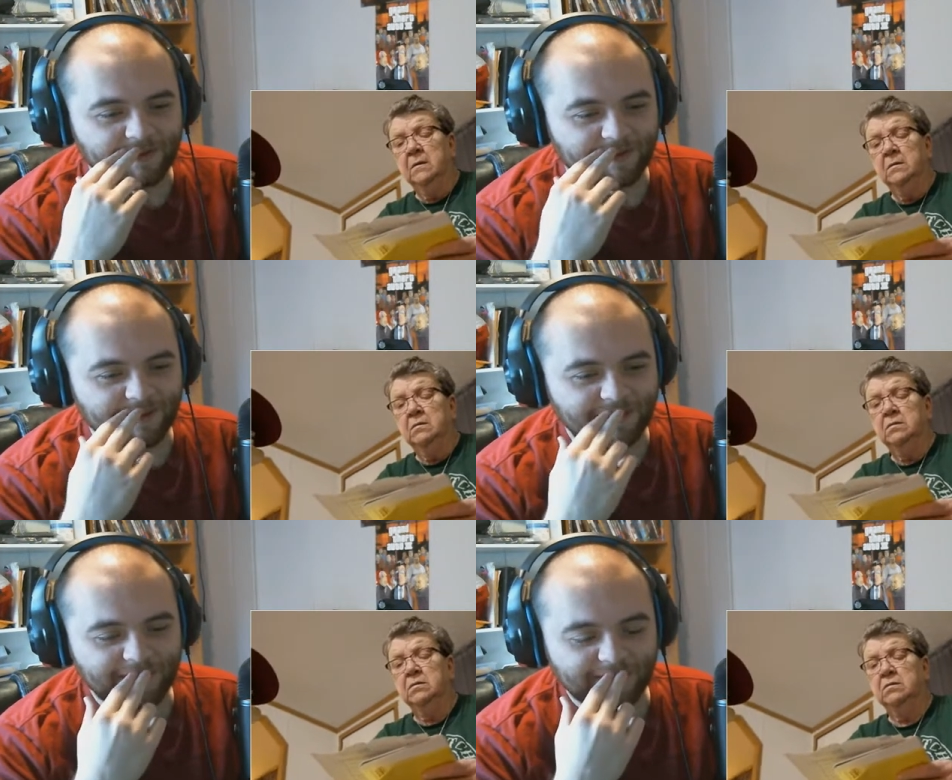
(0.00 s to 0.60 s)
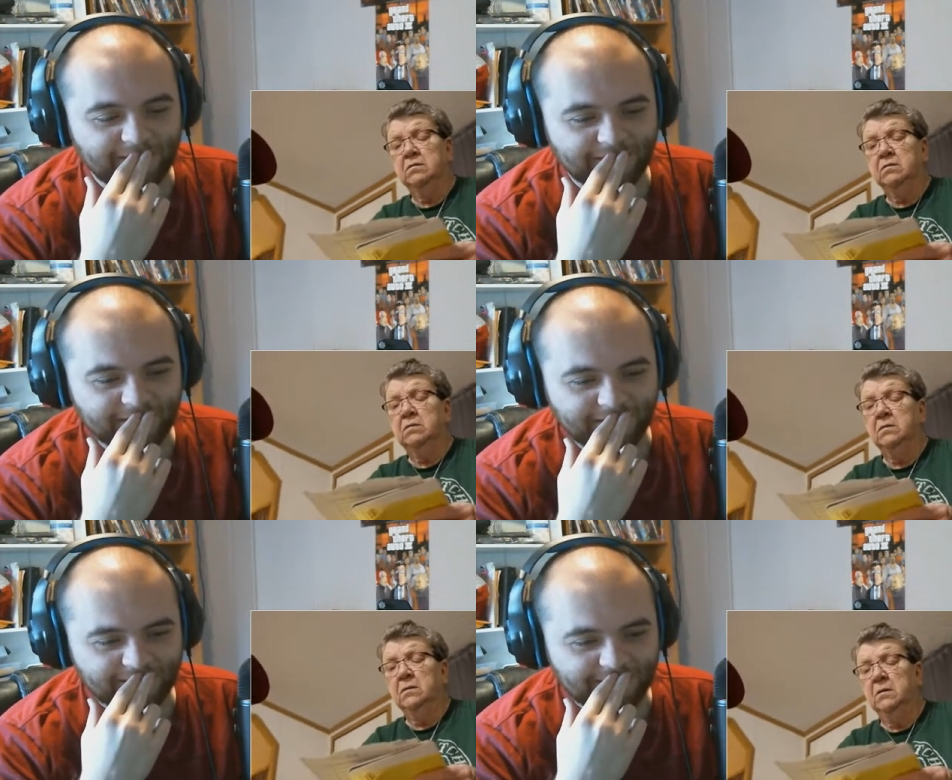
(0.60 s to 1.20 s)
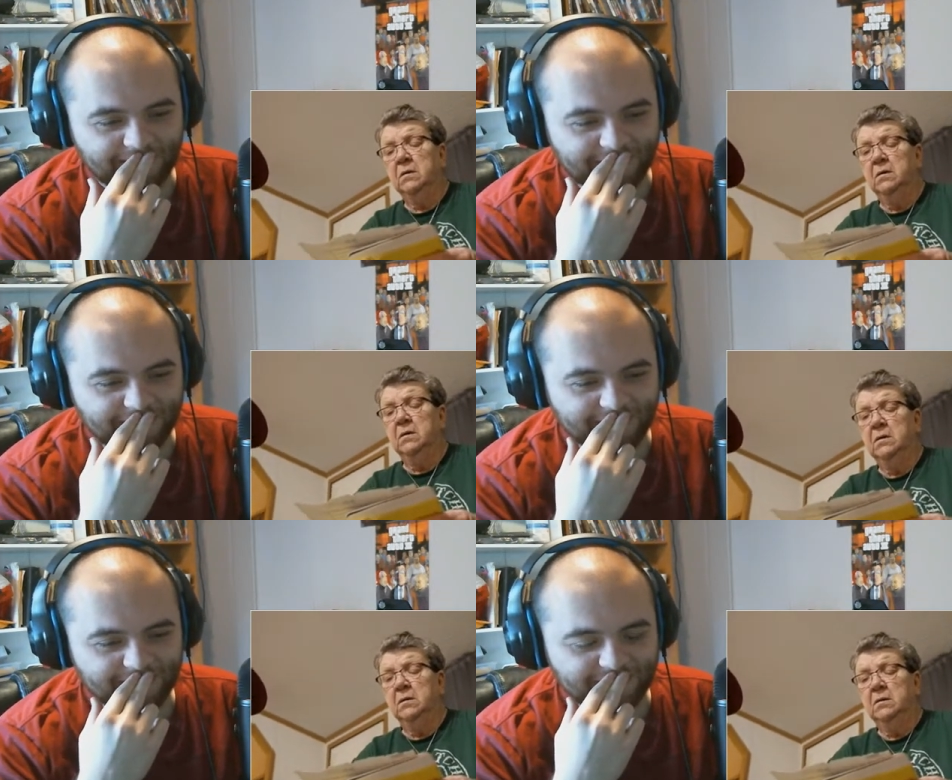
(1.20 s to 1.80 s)

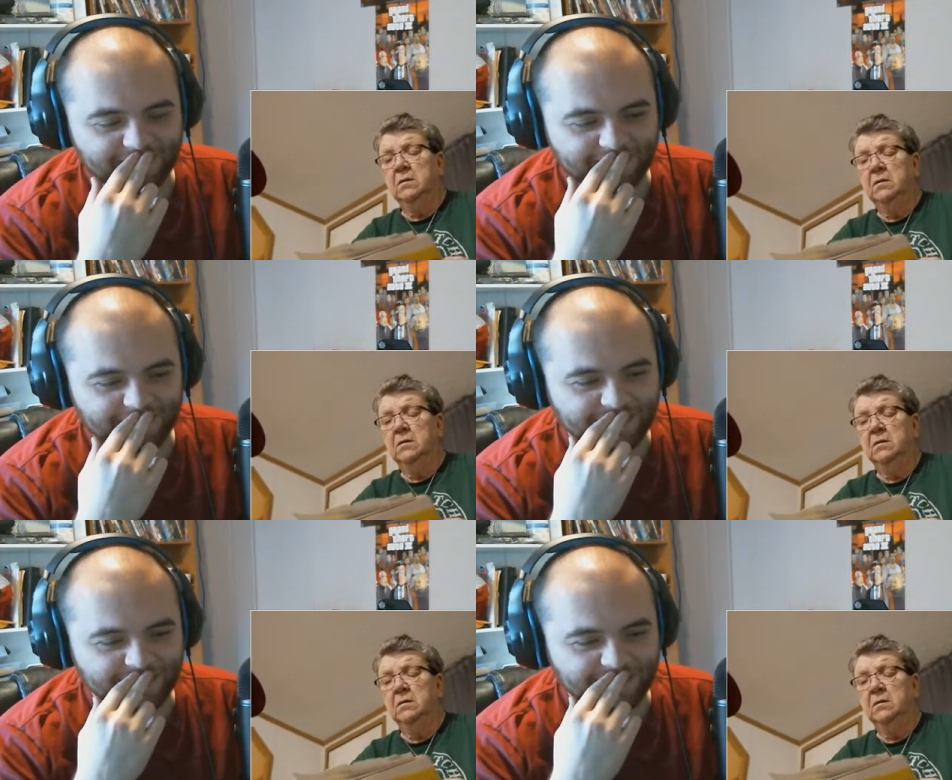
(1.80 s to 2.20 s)
(no one is talking)